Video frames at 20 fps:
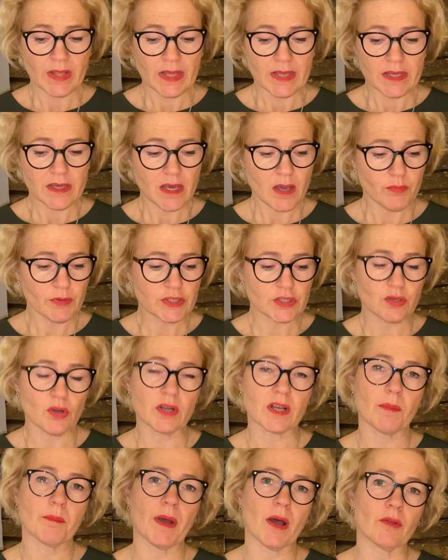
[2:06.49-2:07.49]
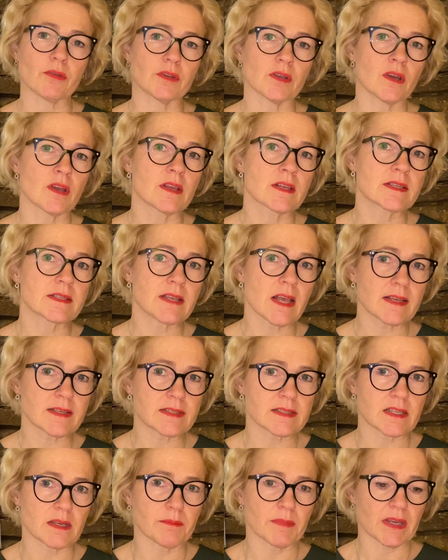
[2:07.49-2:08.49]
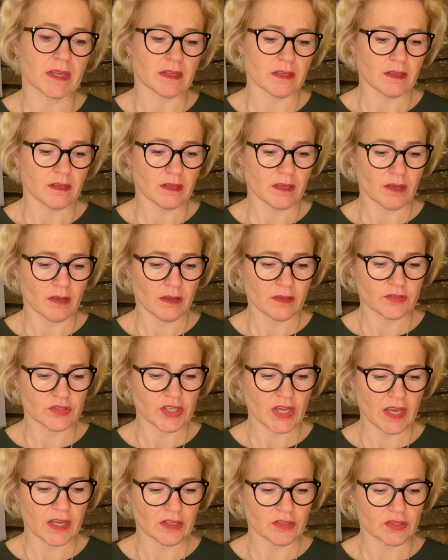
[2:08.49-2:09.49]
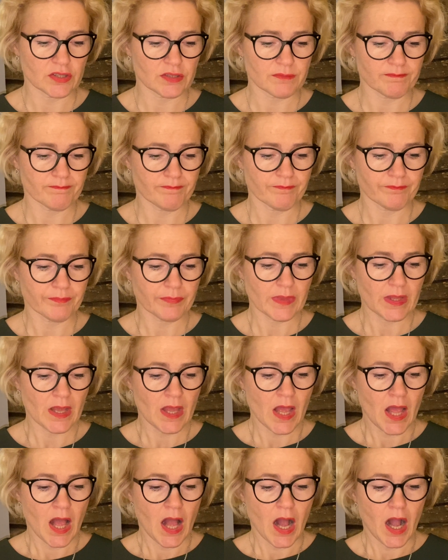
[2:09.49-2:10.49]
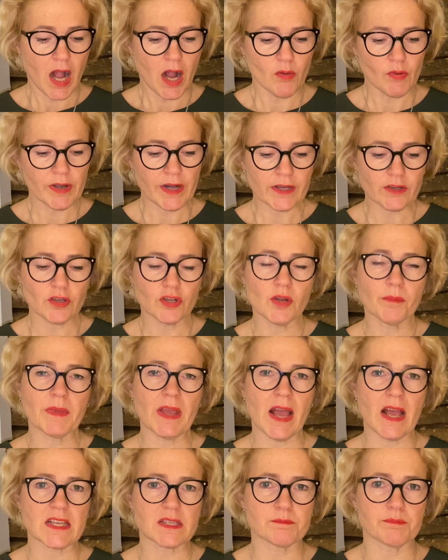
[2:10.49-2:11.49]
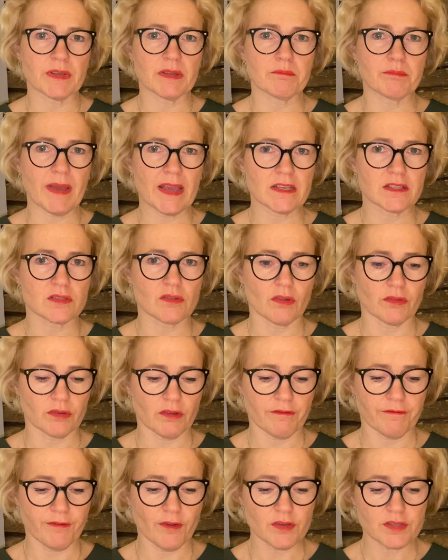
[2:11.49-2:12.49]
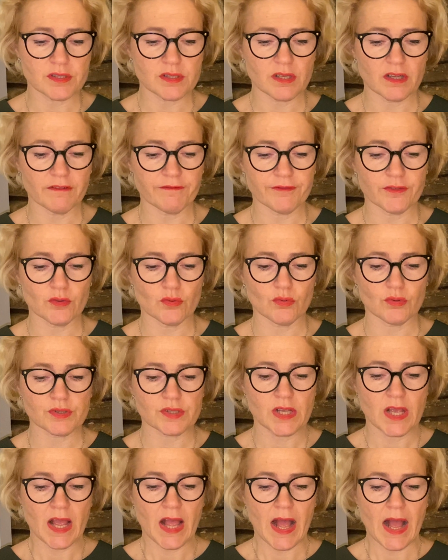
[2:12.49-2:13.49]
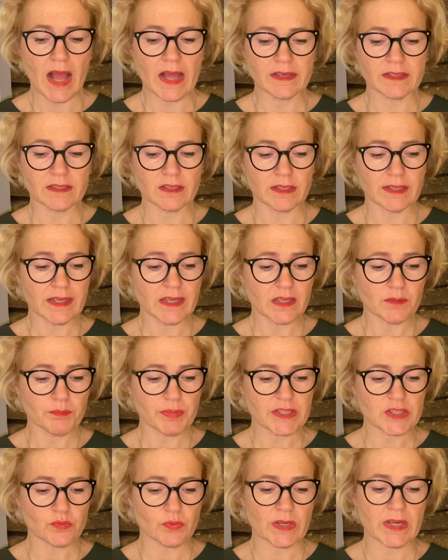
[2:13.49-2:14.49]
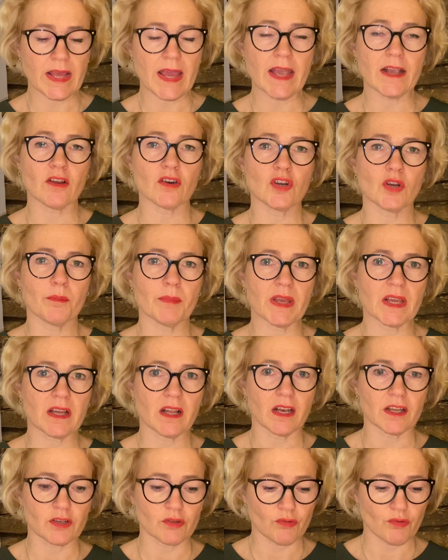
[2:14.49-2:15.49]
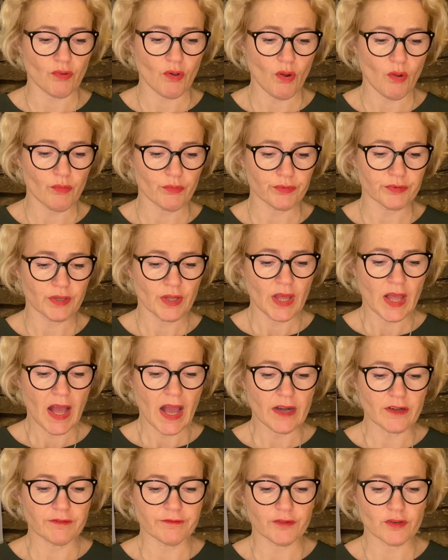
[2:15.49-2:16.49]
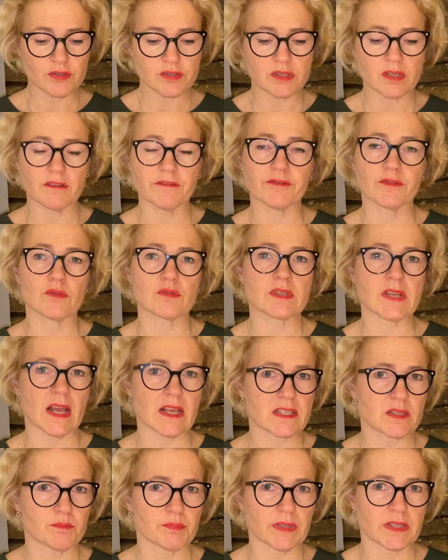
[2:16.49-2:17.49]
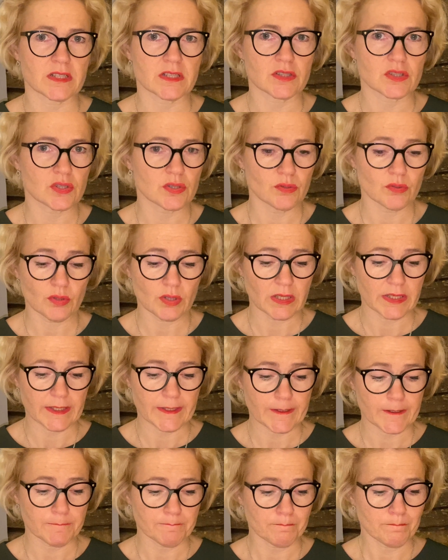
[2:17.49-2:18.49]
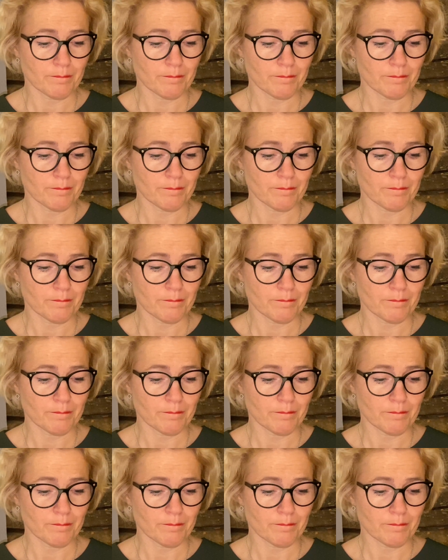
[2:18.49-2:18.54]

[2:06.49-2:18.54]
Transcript: Here we talk about the systemic uh, change. Our economy has been based on the fossil fuels and the link between economical growth and the fossil fuels has been too clear.